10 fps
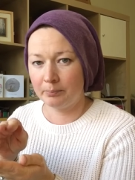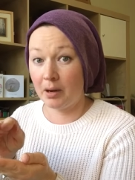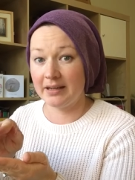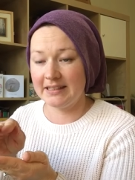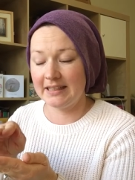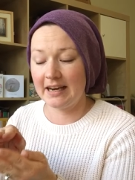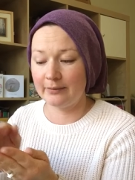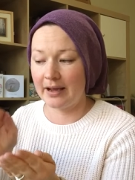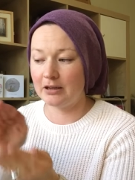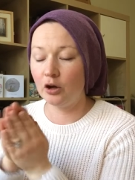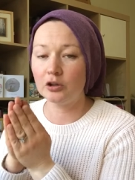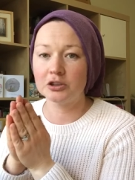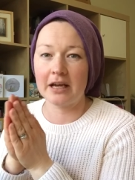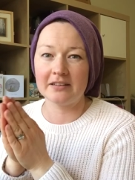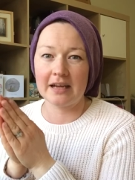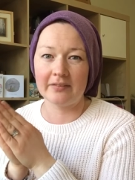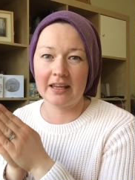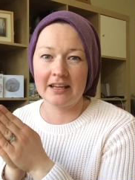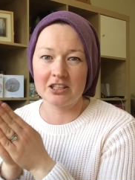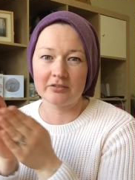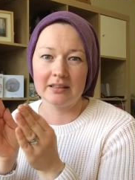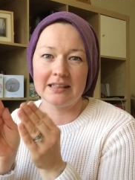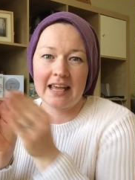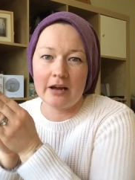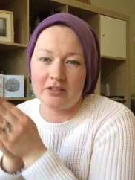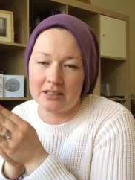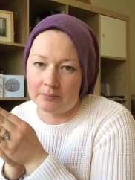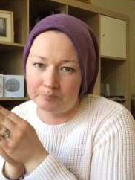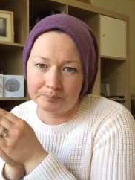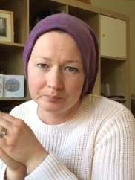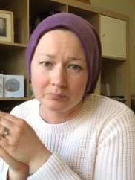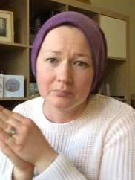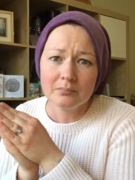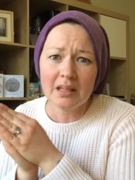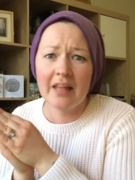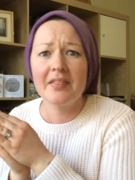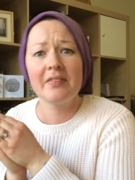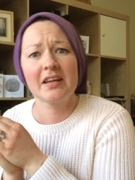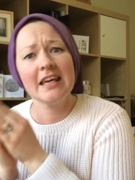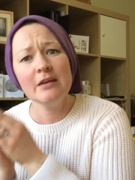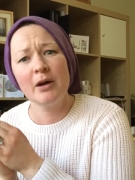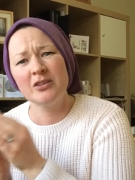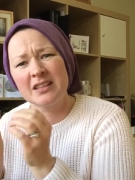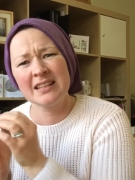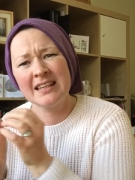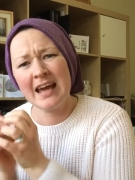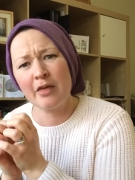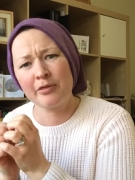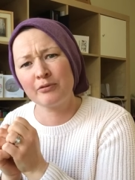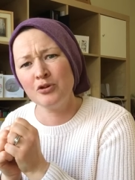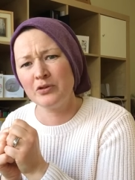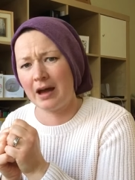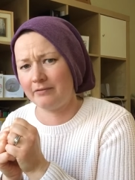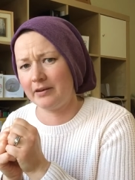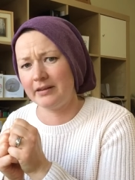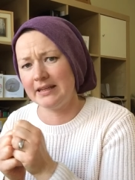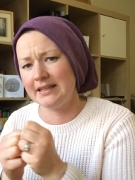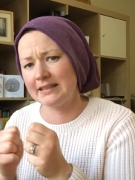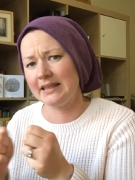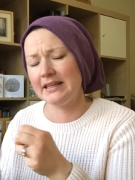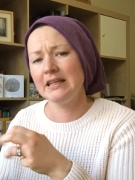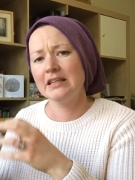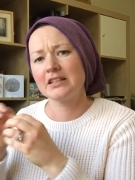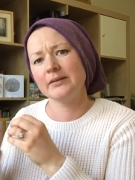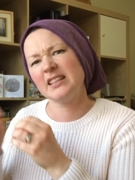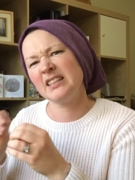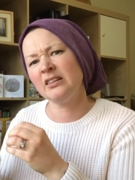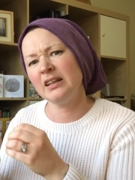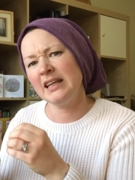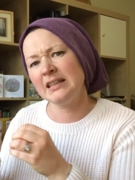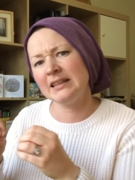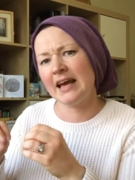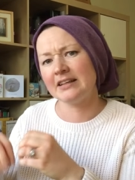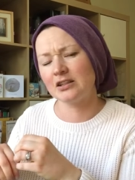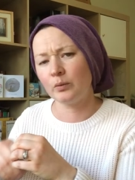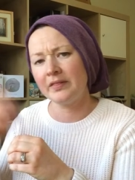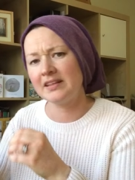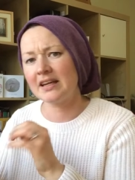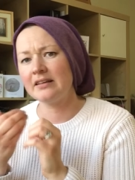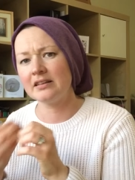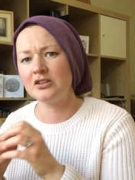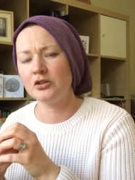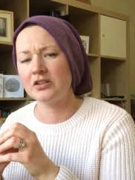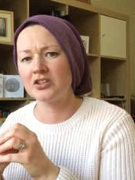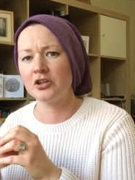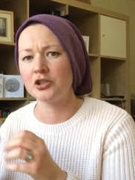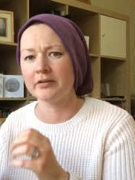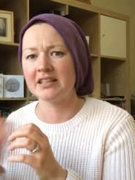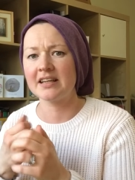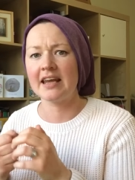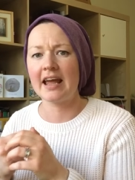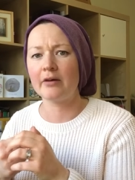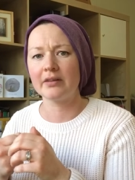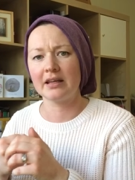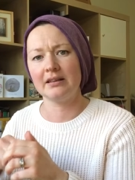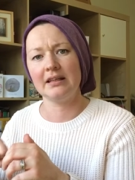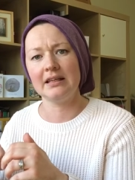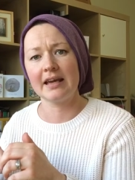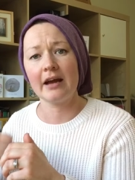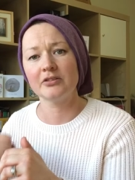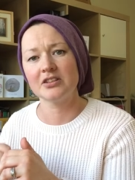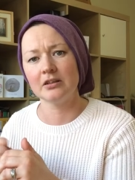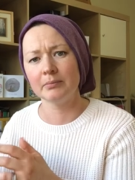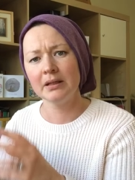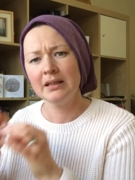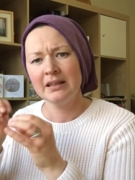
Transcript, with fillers: mine did anyway lock down the cancer in the calcium and then the chemo doesn't get through that very easily so it's still in there so when they take the, do the surgery and take out the, the calcium